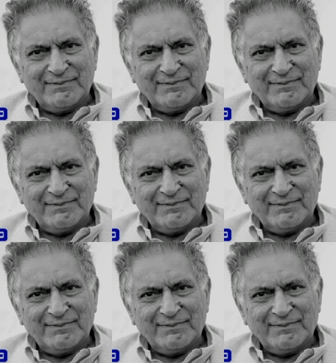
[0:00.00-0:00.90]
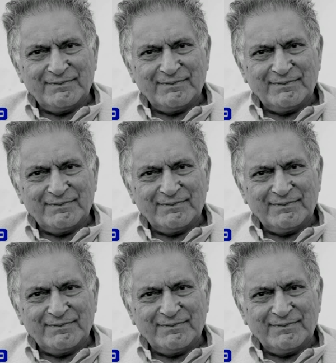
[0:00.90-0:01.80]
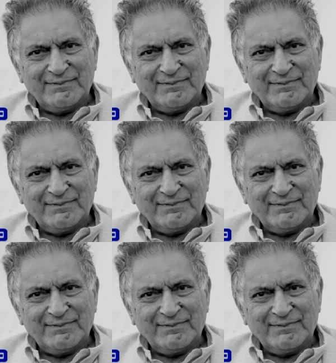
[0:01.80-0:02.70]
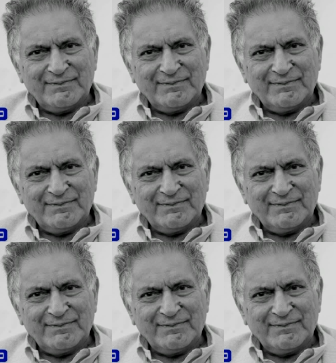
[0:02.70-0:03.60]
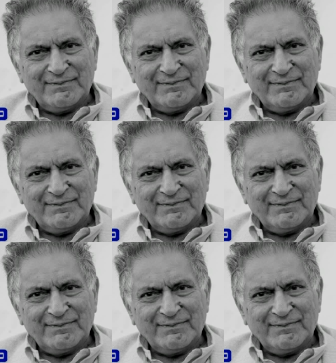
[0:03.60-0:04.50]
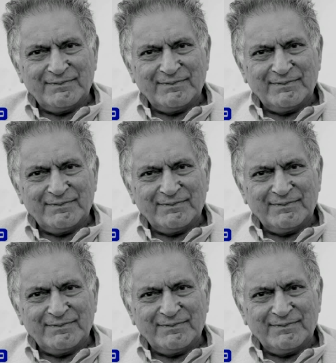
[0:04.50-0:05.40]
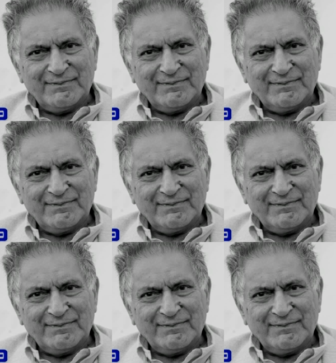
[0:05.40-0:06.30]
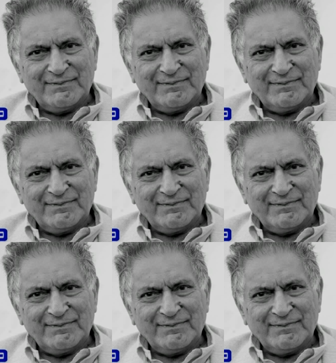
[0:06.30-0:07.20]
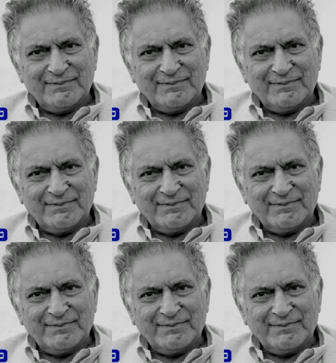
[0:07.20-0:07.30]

(no lip movement)